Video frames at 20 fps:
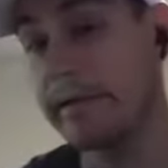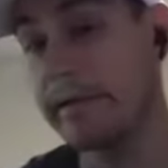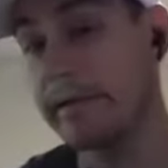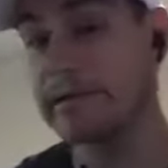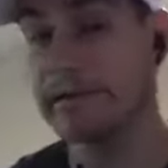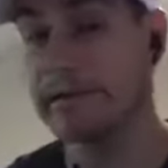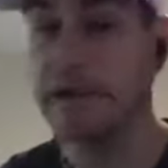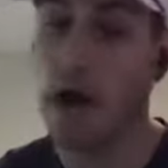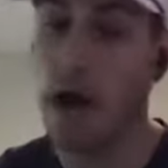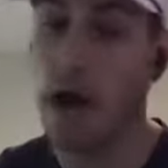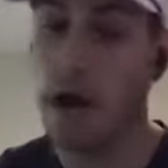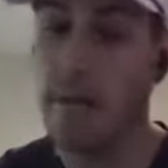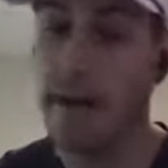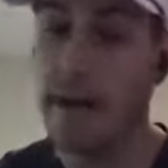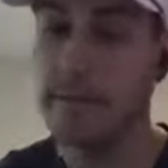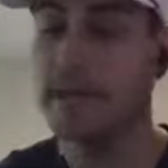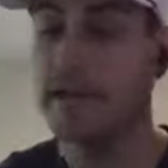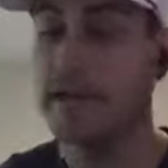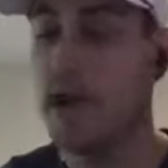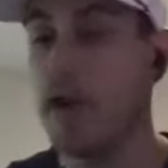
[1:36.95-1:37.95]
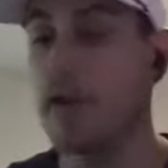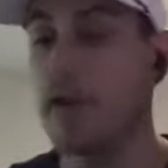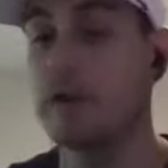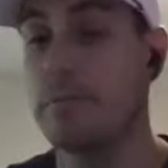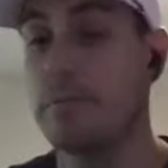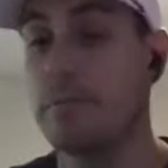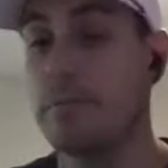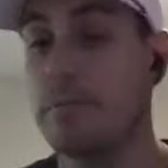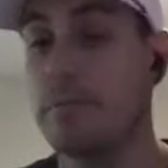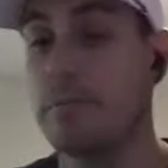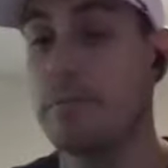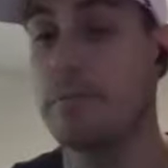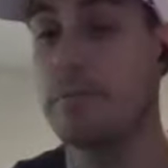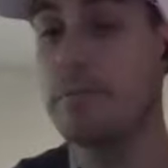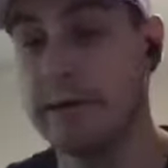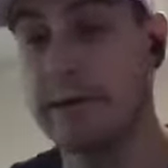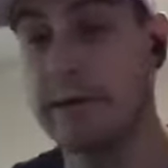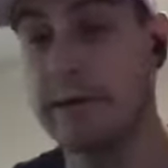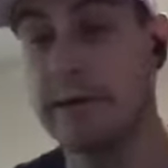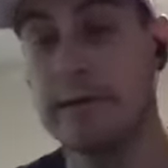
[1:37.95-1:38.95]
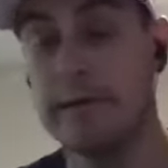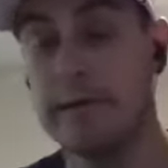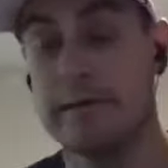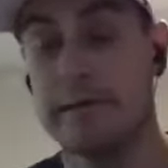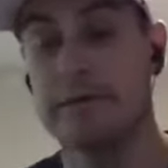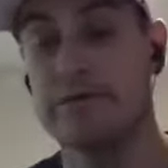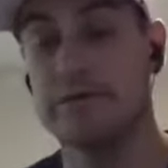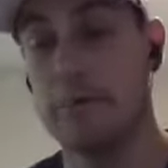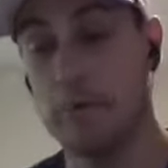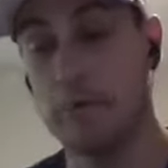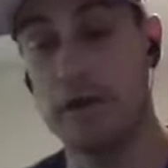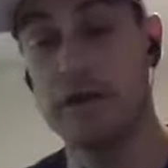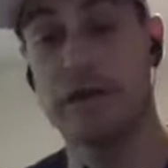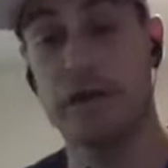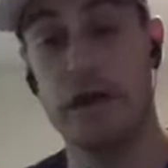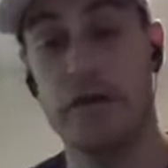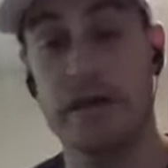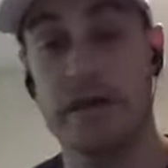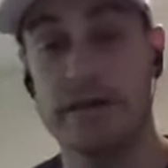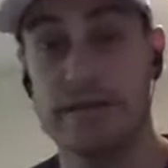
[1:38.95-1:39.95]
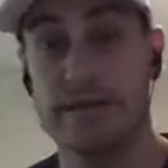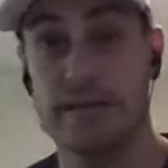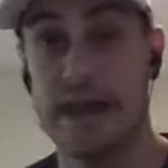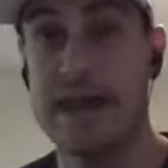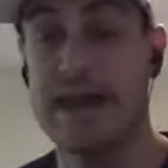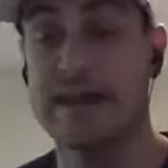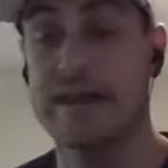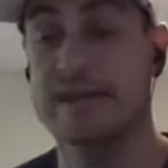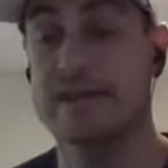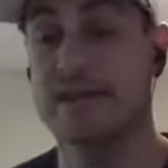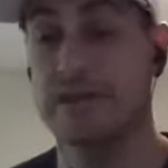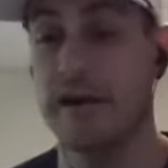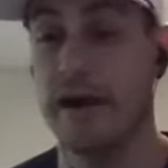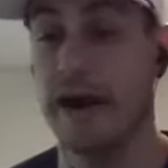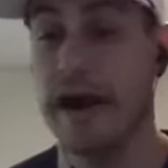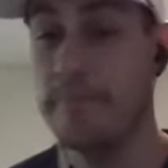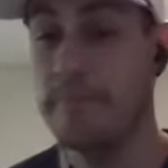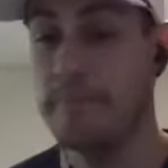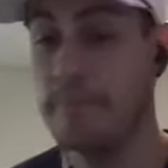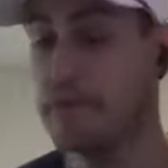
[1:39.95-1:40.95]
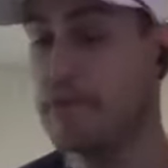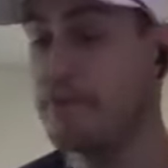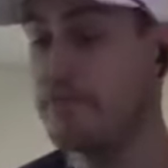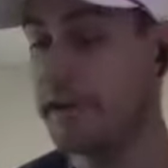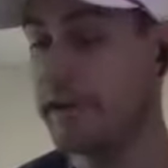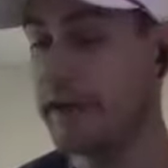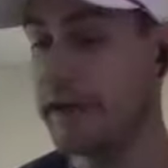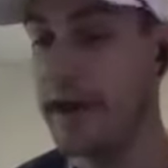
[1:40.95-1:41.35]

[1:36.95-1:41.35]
I was like, oh, maybe Carly brought it in because we went to go get stain yesterday. I moved it.